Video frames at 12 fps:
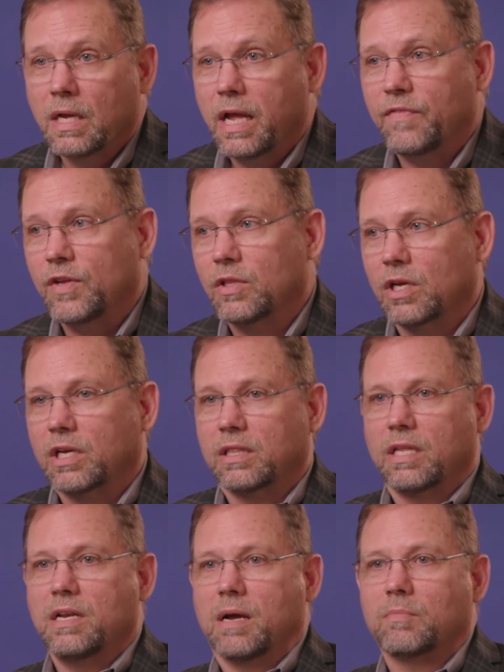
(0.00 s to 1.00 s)
If you look at
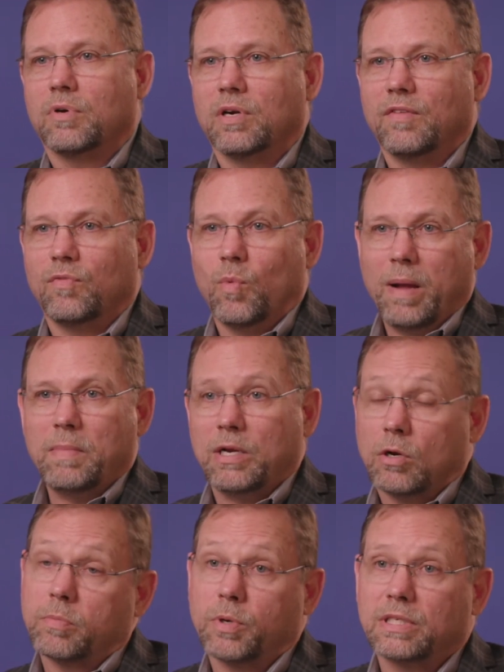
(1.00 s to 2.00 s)
the number of women
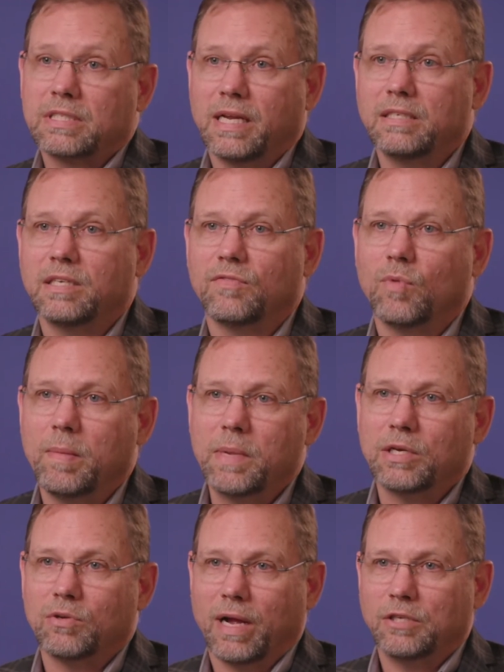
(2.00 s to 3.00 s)
or percent of
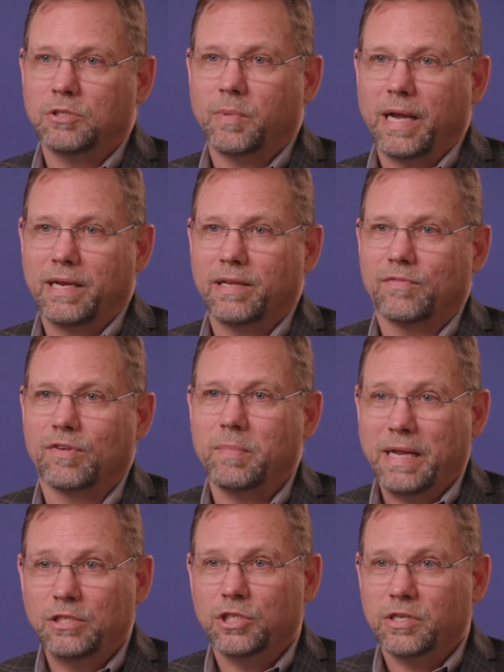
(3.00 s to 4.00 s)
women graduating from
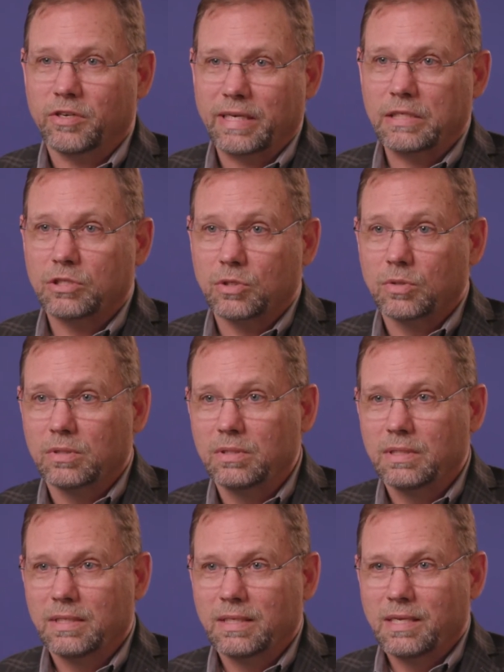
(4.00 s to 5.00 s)
engineering school,
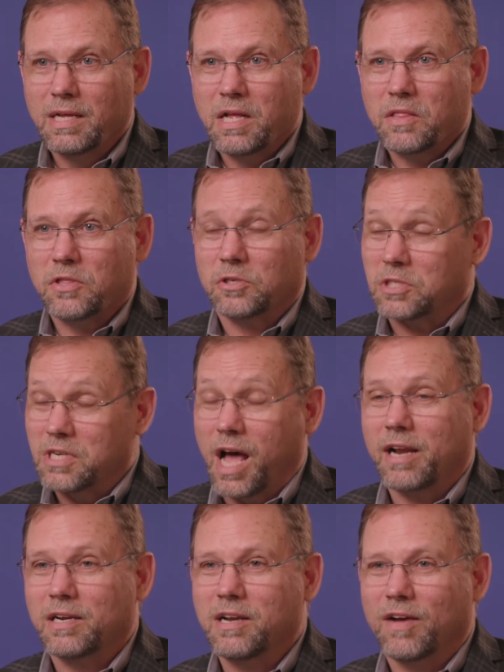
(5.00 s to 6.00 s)
there's
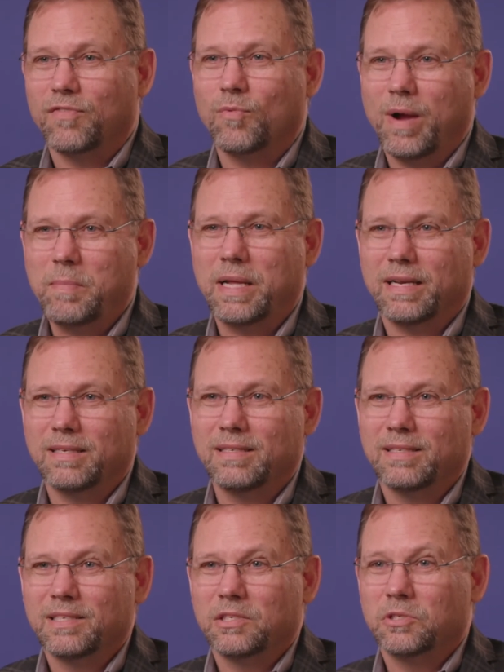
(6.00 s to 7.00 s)
not enough
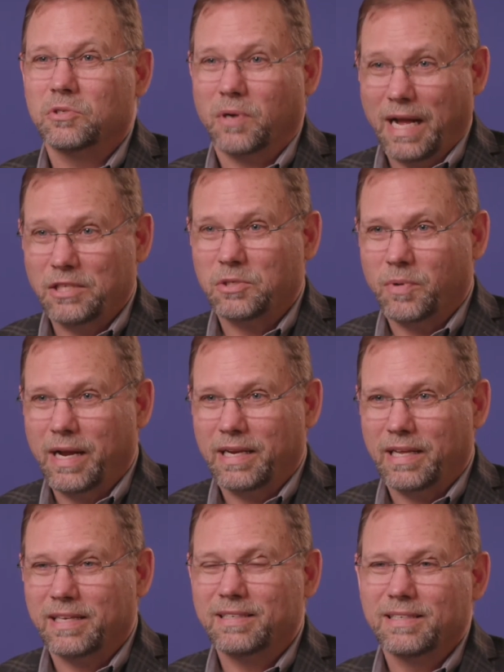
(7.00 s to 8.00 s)
women
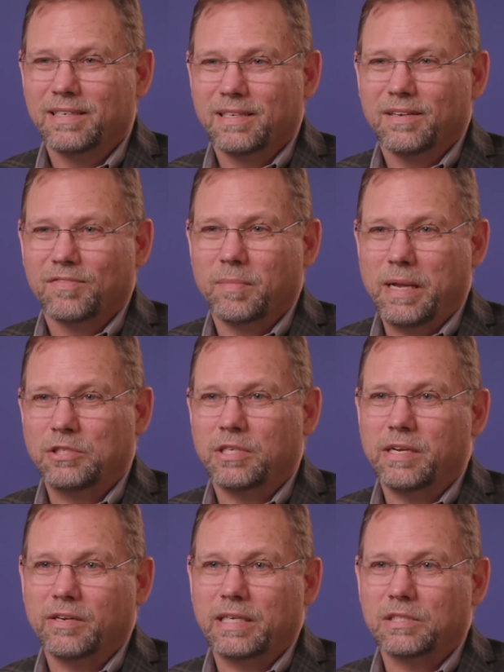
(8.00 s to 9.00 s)
graduating from
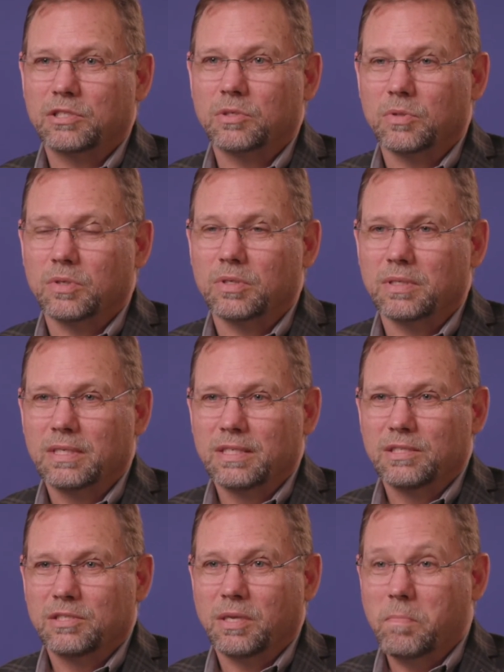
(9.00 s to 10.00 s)
engineering school
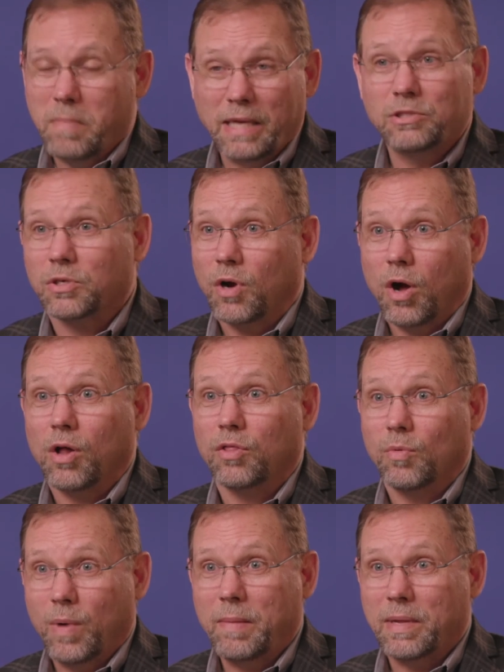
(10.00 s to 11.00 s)
to mentor all the
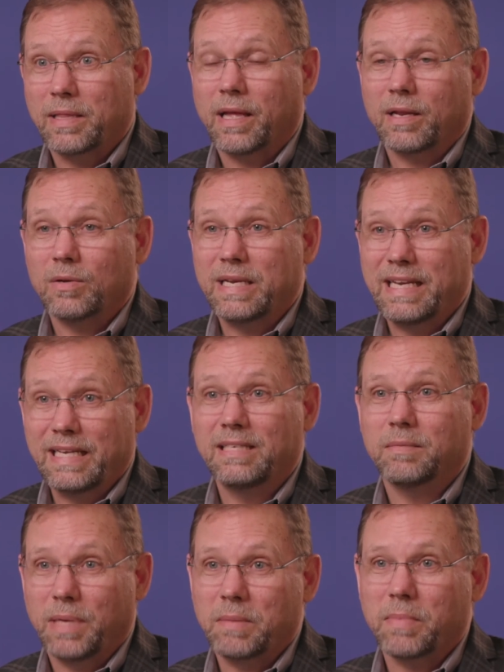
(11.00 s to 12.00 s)
women that need
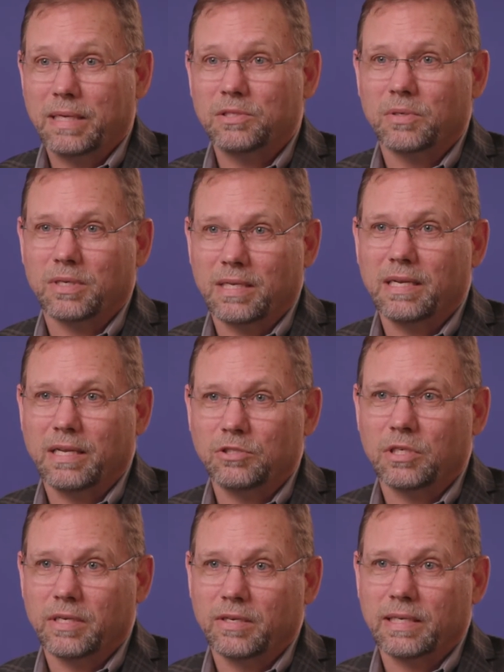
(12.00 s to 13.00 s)
to be mentored in
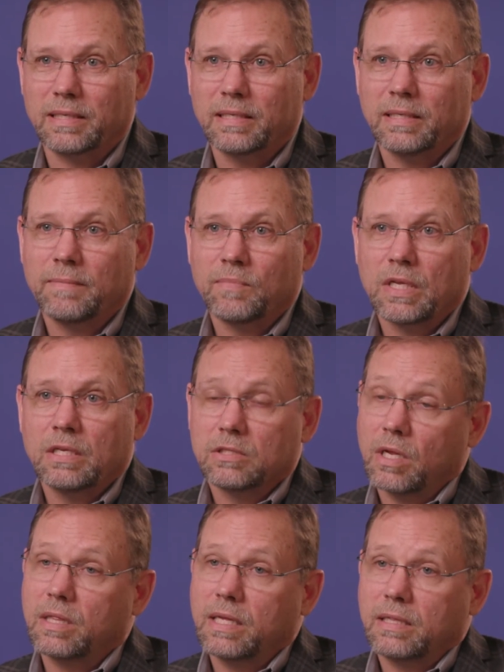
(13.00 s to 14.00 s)
engineering.
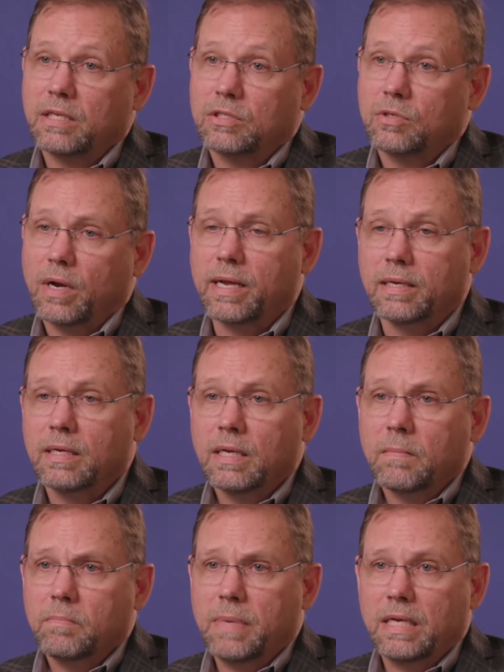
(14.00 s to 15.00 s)
So I think that's
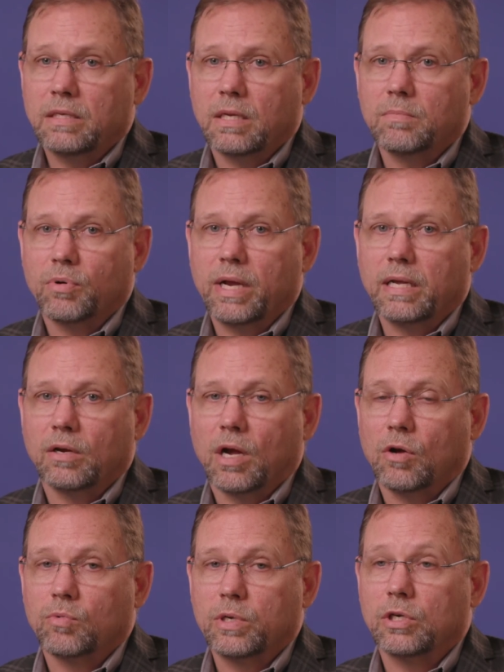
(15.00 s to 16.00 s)
great. Men can bring a,
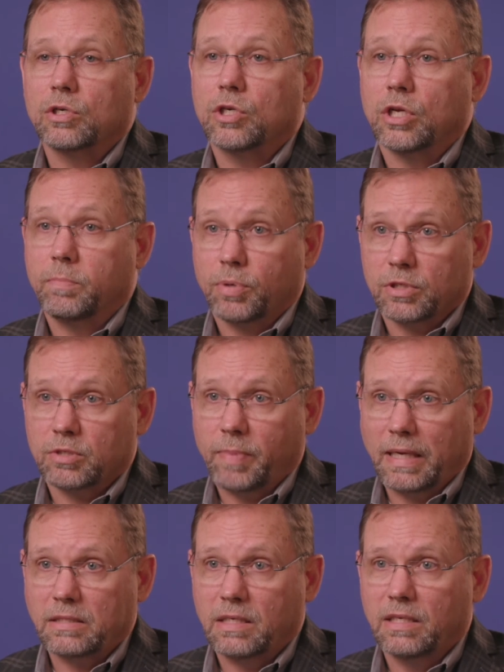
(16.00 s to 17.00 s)
a real good
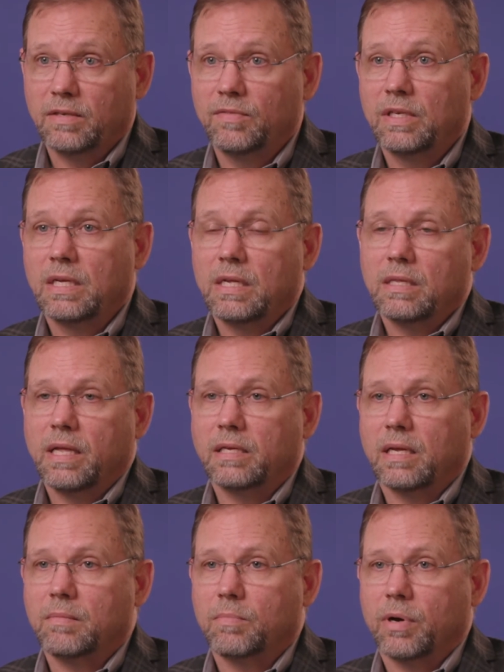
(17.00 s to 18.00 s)
perspective. They
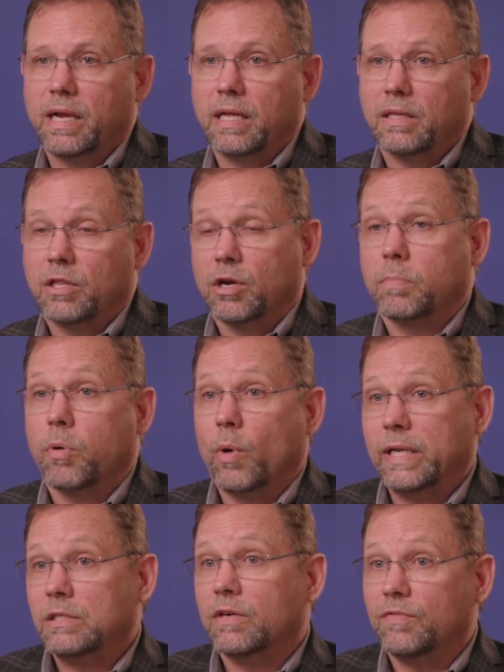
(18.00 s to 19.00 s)
can bring their
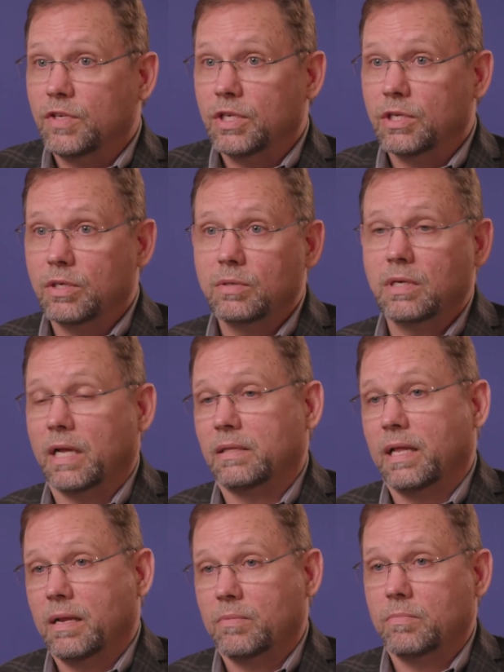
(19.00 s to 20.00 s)
point of view, not
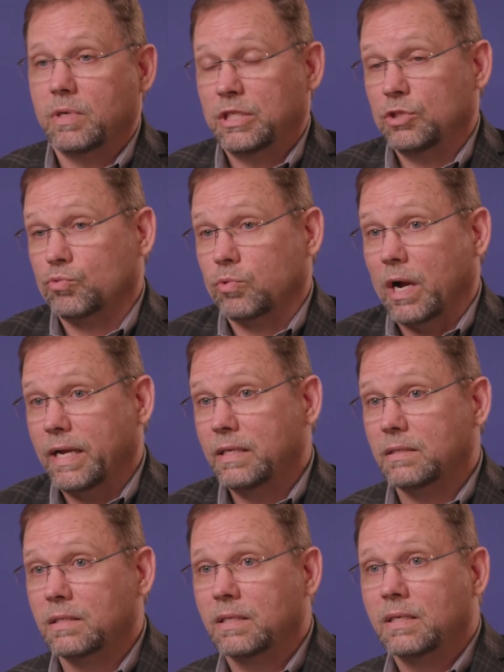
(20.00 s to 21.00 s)
that it is
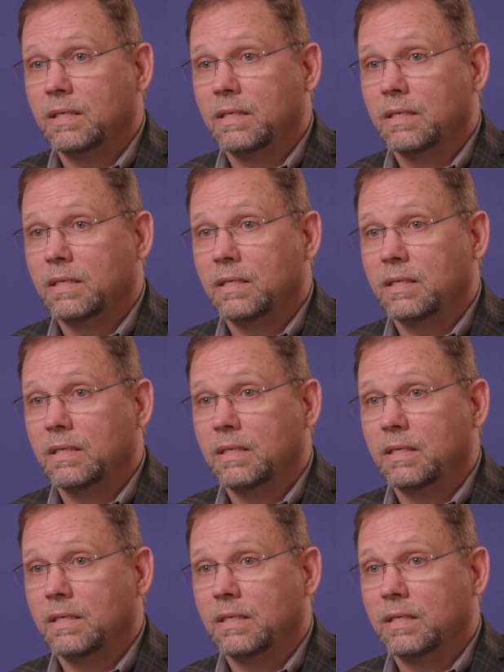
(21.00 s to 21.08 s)
right,